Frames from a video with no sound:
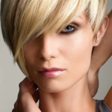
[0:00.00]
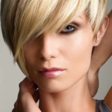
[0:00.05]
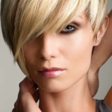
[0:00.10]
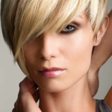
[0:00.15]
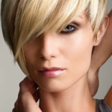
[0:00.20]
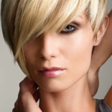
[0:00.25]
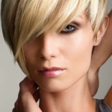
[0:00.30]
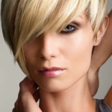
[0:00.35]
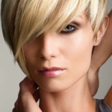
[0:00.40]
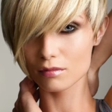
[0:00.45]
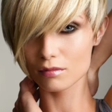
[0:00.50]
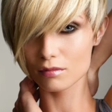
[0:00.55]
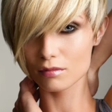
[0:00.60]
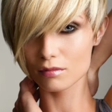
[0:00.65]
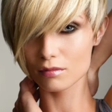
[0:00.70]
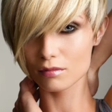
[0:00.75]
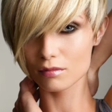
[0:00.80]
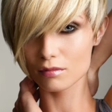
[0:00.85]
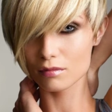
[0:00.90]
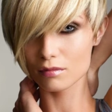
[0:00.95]

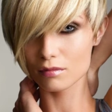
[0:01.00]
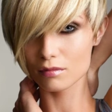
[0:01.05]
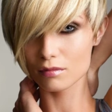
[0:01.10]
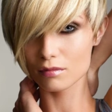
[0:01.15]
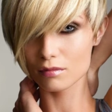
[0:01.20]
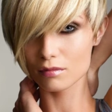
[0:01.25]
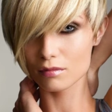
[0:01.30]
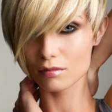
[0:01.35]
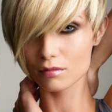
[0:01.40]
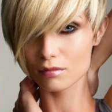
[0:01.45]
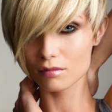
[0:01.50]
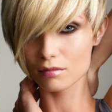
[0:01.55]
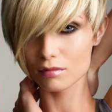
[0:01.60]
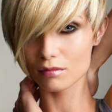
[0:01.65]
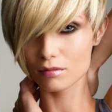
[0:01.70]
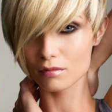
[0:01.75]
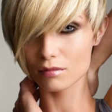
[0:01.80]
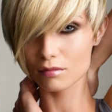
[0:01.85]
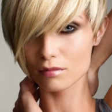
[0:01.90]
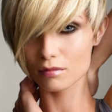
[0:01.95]

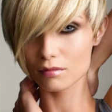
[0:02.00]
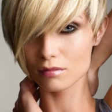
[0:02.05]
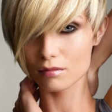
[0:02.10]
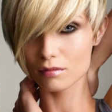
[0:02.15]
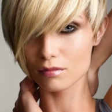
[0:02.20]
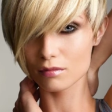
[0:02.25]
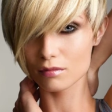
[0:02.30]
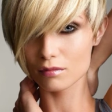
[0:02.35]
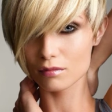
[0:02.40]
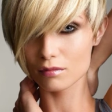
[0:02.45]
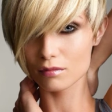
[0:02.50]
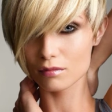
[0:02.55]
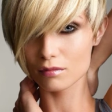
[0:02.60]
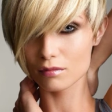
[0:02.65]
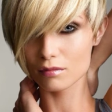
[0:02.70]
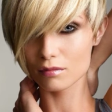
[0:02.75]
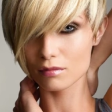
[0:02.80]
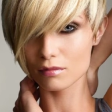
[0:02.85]
No one is speaking in this clip.